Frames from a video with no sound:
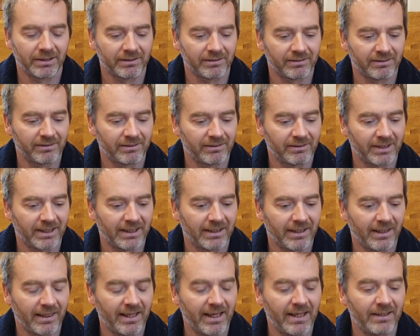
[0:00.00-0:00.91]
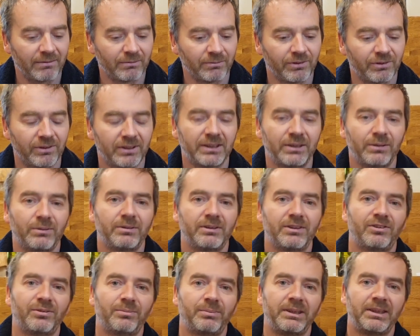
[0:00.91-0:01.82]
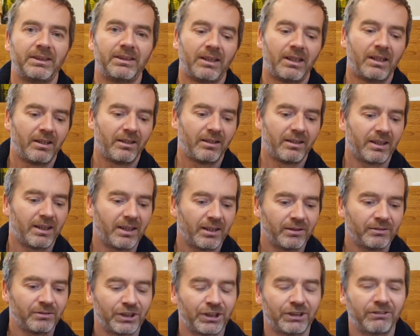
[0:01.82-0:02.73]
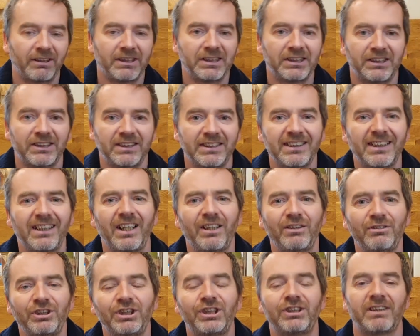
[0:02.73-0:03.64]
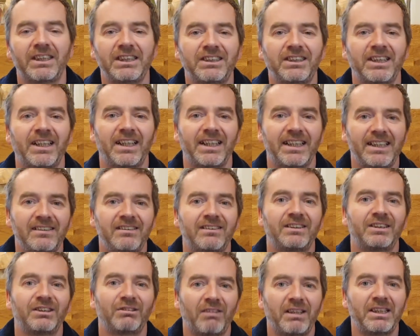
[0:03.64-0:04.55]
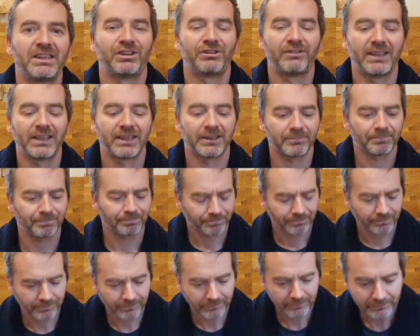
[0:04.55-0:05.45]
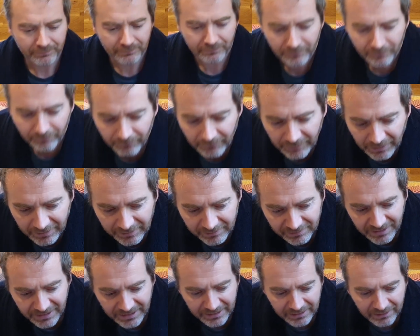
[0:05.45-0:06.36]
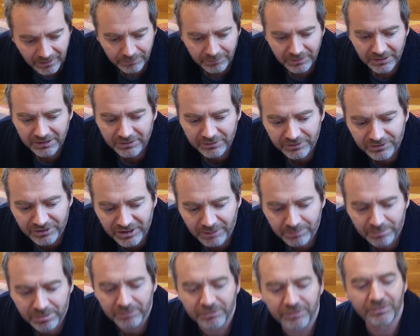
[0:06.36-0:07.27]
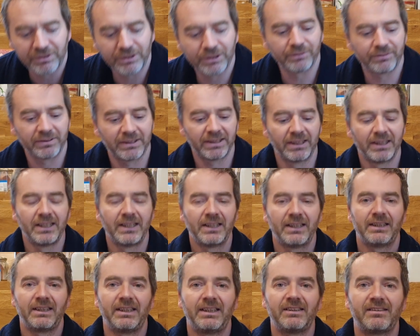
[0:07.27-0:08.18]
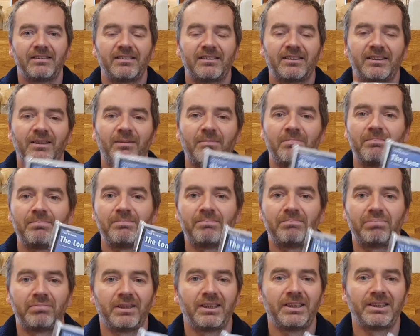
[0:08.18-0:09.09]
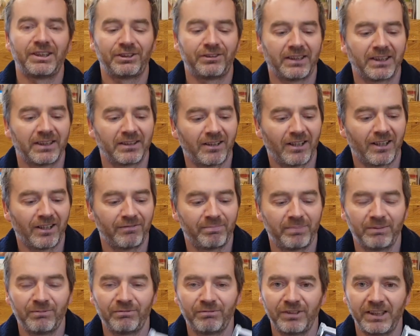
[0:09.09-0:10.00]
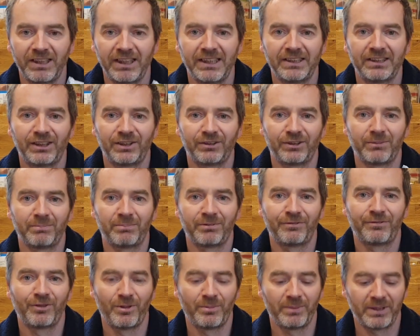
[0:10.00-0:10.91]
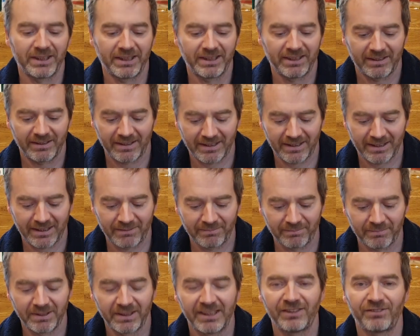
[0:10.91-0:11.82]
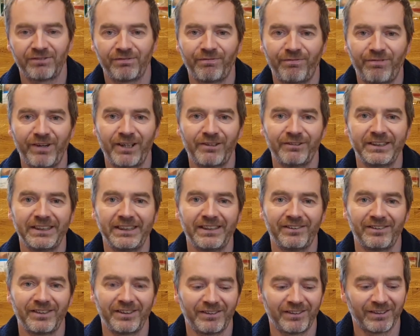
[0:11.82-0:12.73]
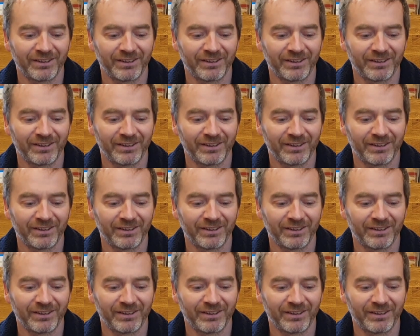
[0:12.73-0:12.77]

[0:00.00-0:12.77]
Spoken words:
And that was in order to win the Lone Stranger. The Lone Stranger is a great trick. It's here. I'm going to do a separate review of it. It's a brilliant trick. I've been really enjoying performing it. It's very easy to do.